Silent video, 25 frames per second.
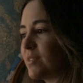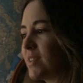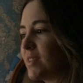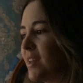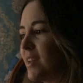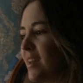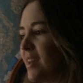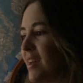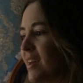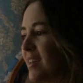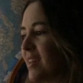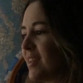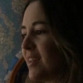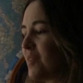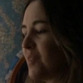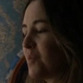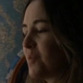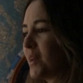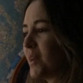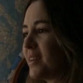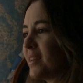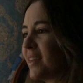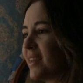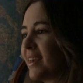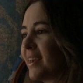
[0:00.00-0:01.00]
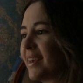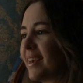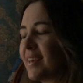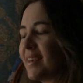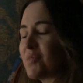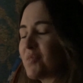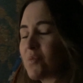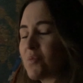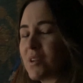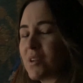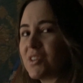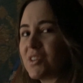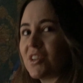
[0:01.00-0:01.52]
Mm. Then when they
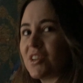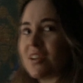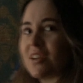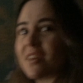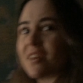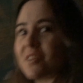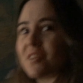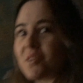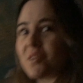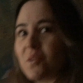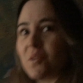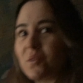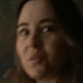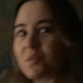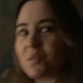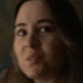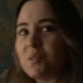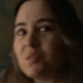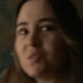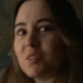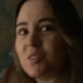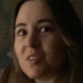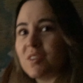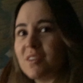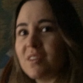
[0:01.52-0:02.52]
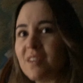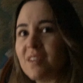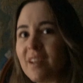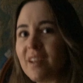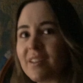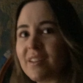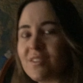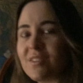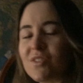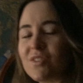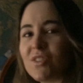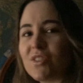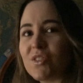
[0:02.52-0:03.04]
reach another conclusion,
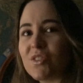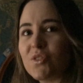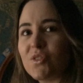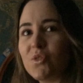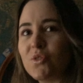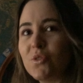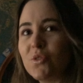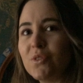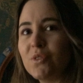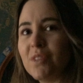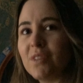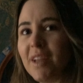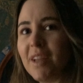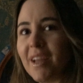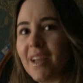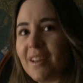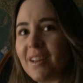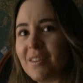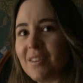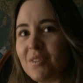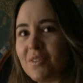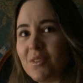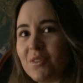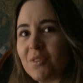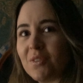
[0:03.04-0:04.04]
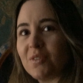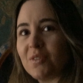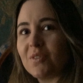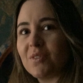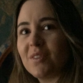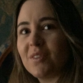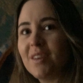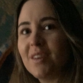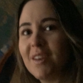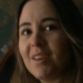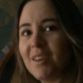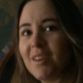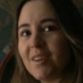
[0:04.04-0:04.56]
it's just too late to,
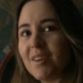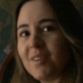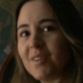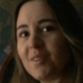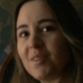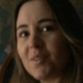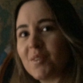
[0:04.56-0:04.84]
yeah. you know,